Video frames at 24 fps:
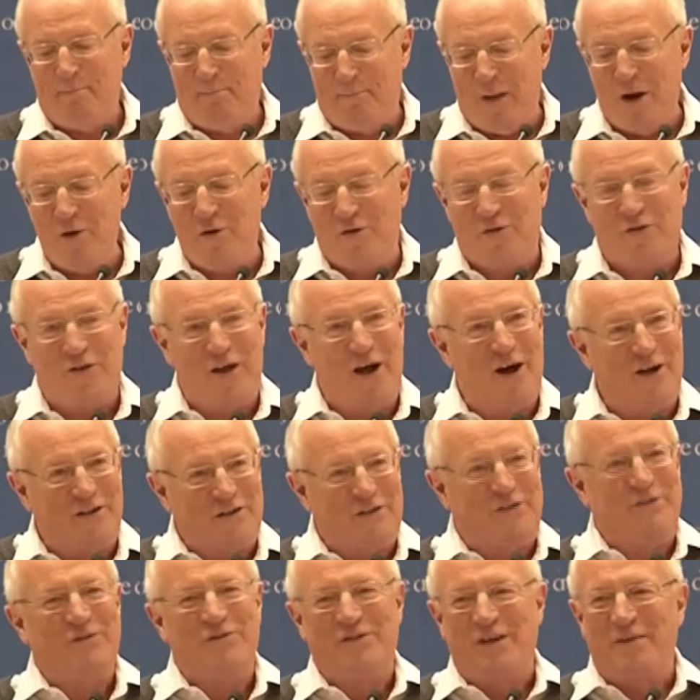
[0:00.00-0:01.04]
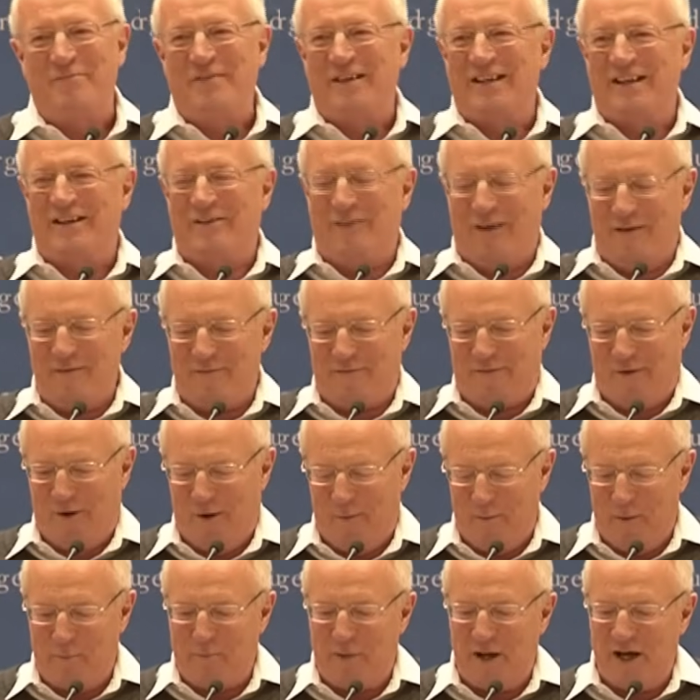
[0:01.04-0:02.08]
both the articles I'm going to quote
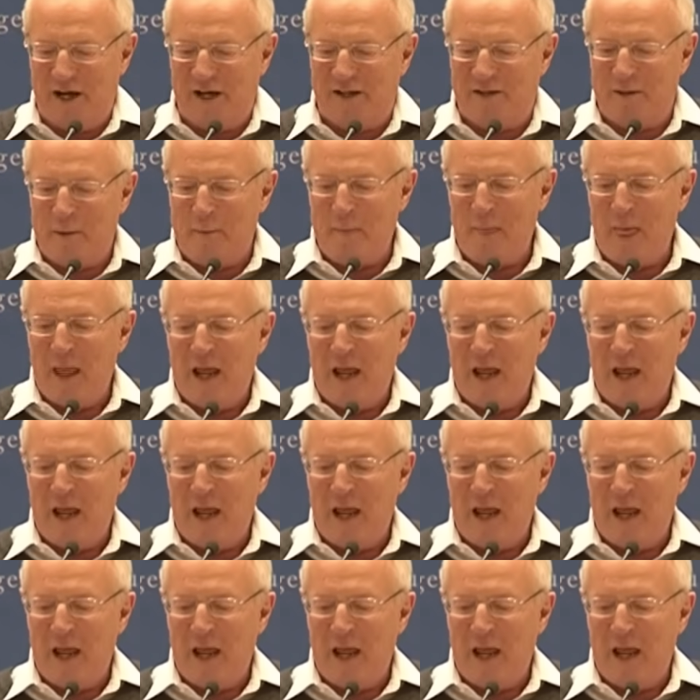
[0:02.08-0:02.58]
from appeared